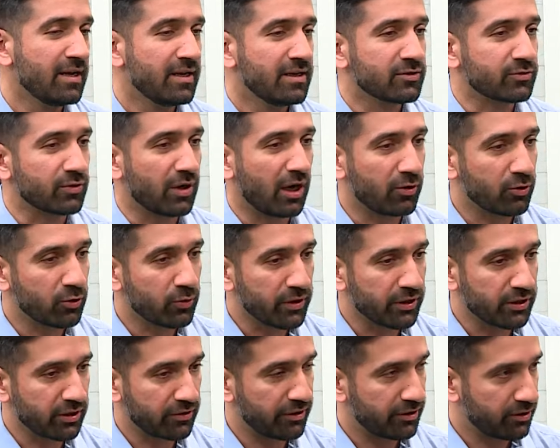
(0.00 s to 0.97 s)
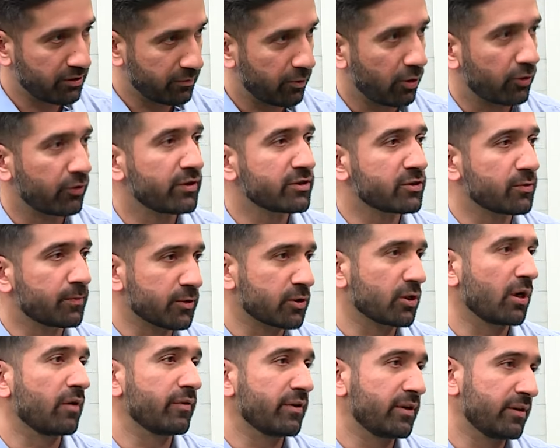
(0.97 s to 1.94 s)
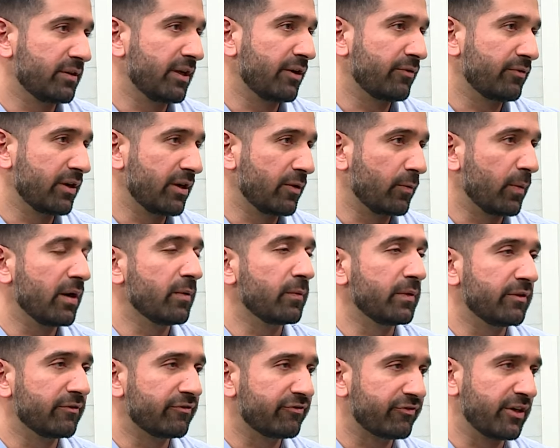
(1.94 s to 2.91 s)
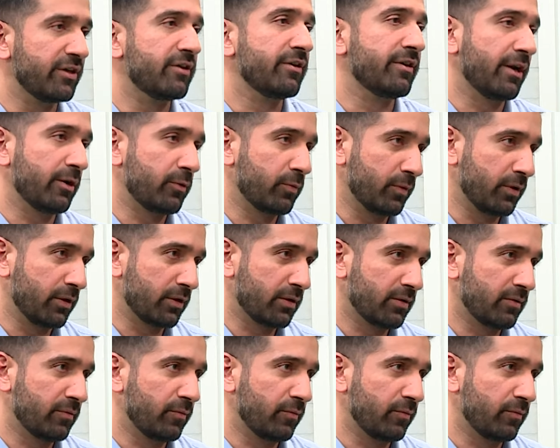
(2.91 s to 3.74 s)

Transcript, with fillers: So how do you integrate into broader? And so Peshawar did that really well with the feeder network.